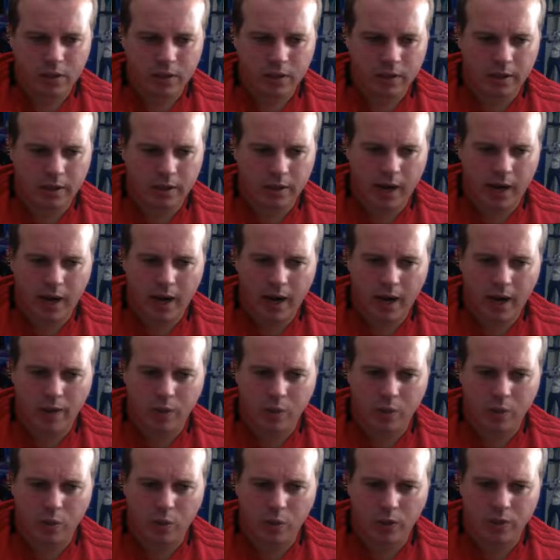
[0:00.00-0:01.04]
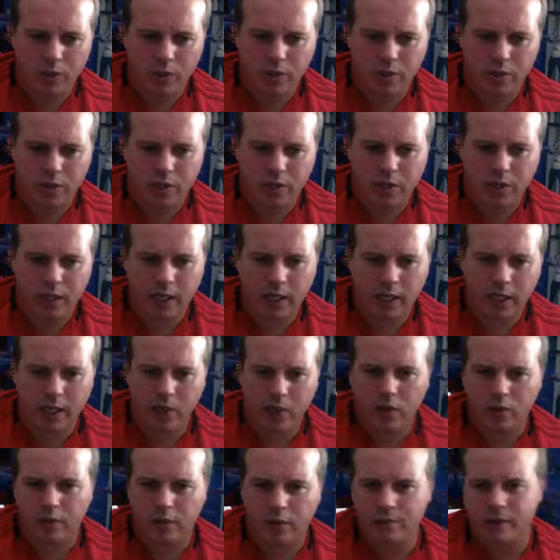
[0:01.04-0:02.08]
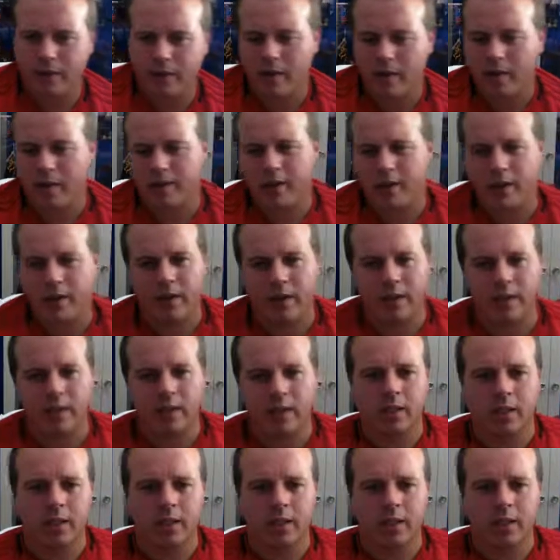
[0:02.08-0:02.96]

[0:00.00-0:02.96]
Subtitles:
hard to watch. Very, very